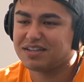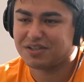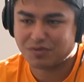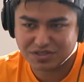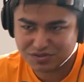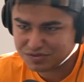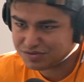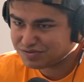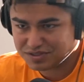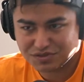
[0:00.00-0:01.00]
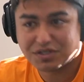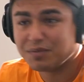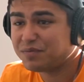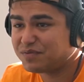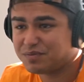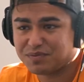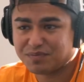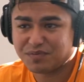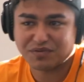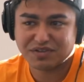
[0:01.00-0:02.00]
Like why'd you come
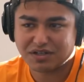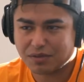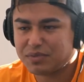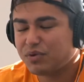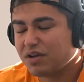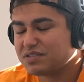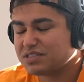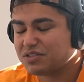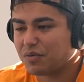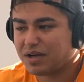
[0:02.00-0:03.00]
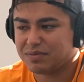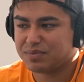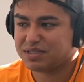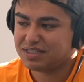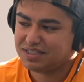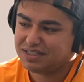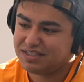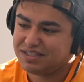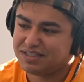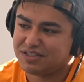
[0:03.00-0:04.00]
from over there? I mean, we obviously know why, but
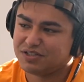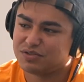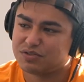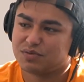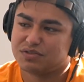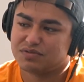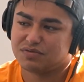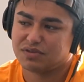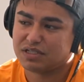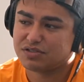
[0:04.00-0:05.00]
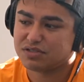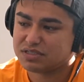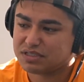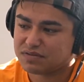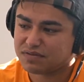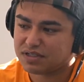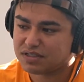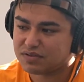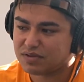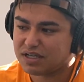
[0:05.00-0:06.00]
you know, it's always interesting to find
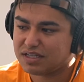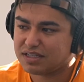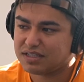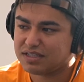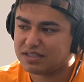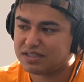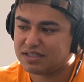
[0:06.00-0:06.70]
out why they